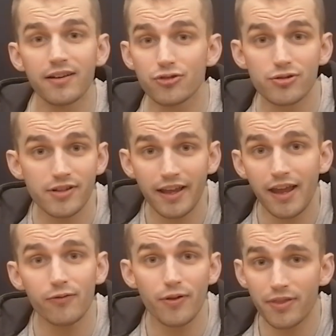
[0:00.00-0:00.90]
Just like
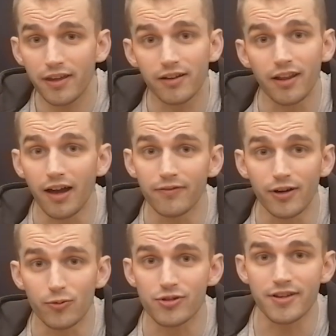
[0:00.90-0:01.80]
everything in life,
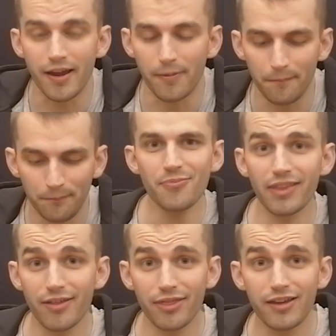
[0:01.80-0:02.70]
I would say.
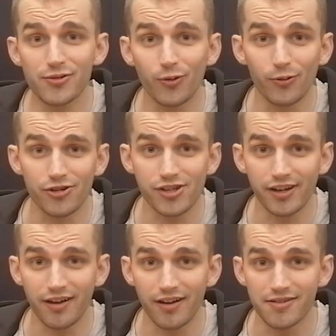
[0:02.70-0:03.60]
Thanks for watching,
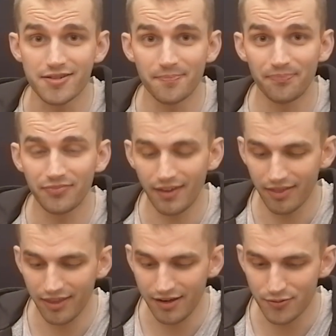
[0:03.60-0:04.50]
guys.
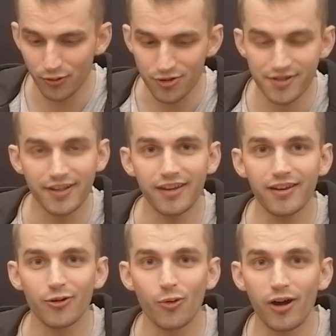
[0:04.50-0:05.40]
Thanks for
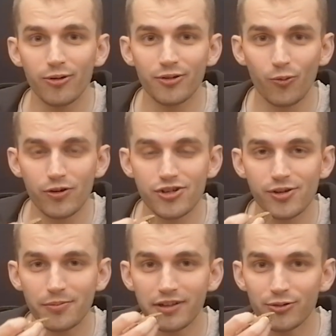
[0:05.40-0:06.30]
sticking around,
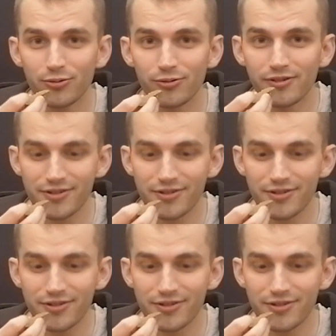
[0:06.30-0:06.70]
watching me do